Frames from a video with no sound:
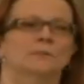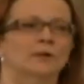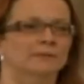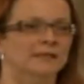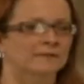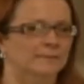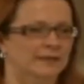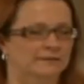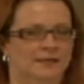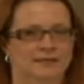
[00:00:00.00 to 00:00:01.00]
You probably gather
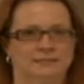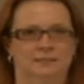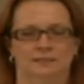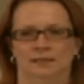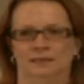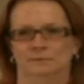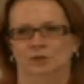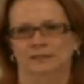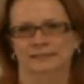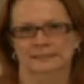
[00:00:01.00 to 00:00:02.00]
by the accent, I am
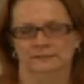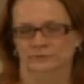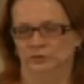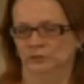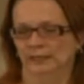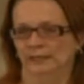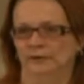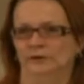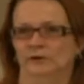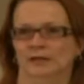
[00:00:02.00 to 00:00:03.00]
not native to
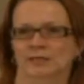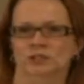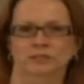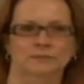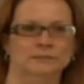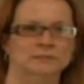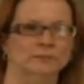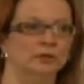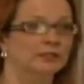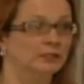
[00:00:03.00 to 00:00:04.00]
Canada. I actually was
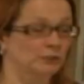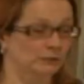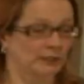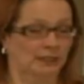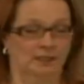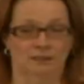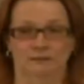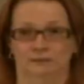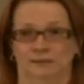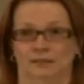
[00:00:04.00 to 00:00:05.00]
born in the
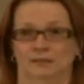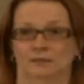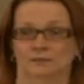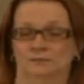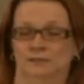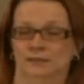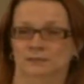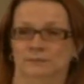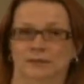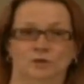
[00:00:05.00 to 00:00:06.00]
UK and
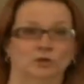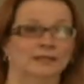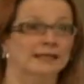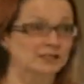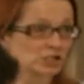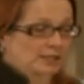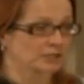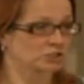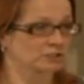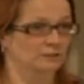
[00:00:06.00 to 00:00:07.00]
had my early
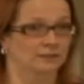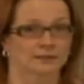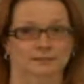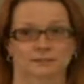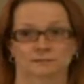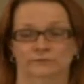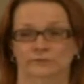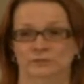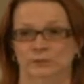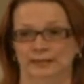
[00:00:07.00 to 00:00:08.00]
education and
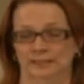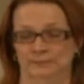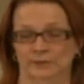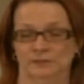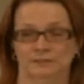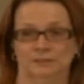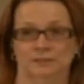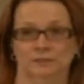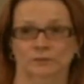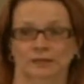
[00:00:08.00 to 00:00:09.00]
first work experiences in
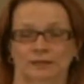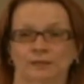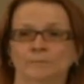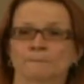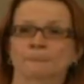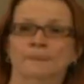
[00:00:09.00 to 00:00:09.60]
the UK,